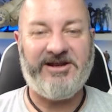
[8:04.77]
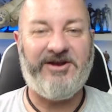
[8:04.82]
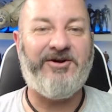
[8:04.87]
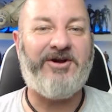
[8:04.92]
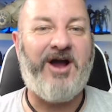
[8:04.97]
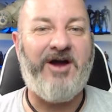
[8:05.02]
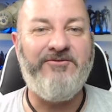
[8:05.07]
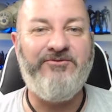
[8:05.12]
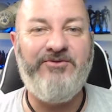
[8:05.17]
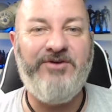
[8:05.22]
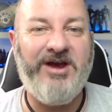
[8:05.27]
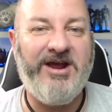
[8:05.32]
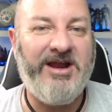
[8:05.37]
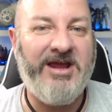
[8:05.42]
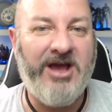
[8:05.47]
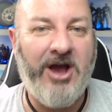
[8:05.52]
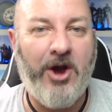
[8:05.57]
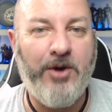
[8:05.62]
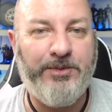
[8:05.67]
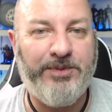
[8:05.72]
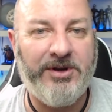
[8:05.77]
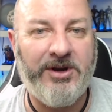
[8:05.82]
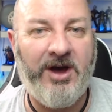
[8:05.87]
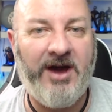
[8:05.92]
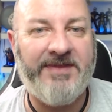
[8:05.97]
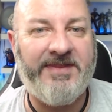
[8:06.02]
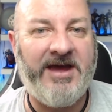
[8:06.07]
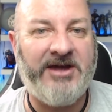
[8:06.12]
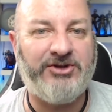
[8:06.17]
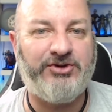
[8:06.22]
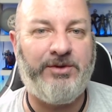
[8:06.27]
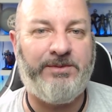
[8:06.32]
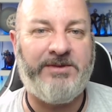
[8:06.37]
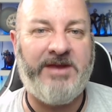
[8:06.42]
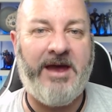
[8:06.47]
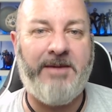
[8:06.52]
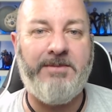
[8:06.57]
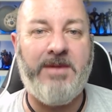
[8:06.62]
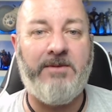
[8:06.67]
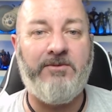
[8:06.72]
So look, I really hope you like that trip
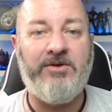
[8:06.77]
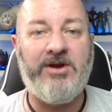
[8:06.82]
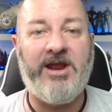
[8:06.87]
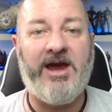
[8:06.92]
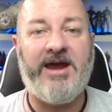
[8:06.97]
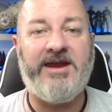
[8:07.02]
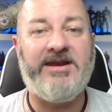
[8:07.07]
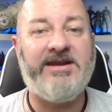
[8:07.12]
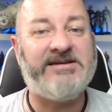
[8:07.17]
down memory lane.